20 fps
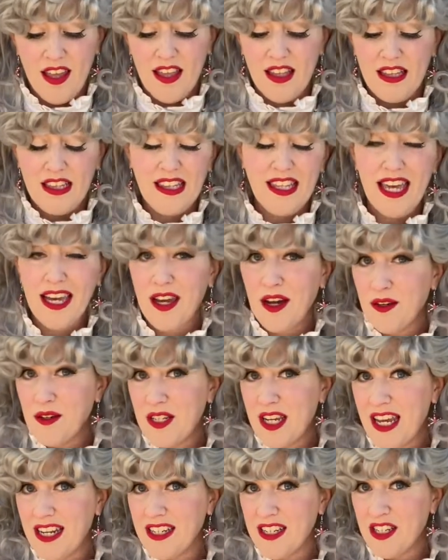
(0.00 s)
So Lego
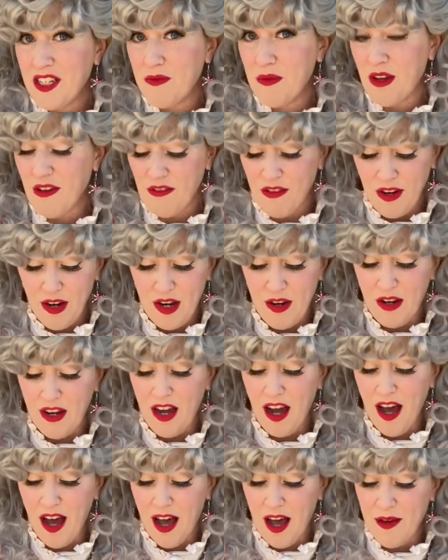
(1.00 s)
tends to be a very
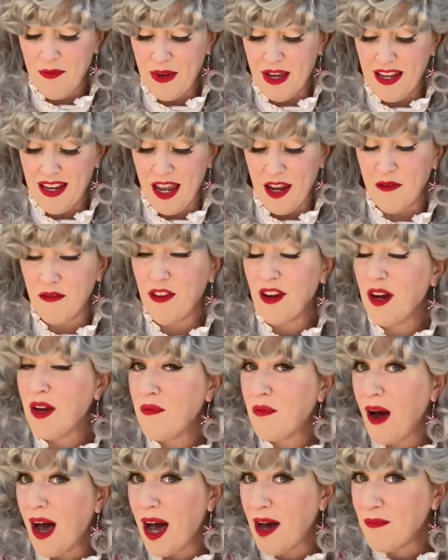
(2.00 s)
common and very
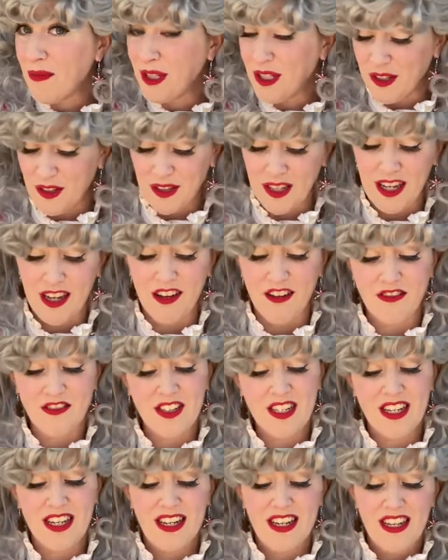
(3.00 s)
popular
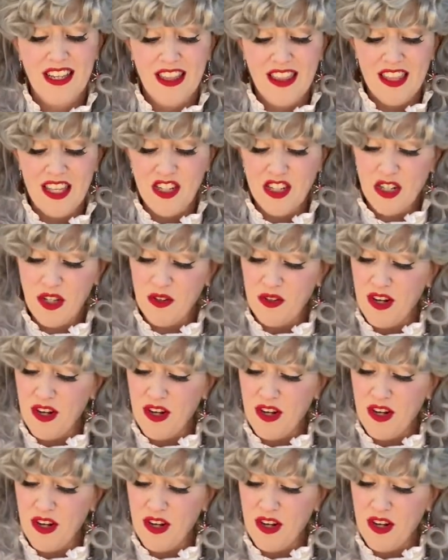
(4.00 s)
gift that children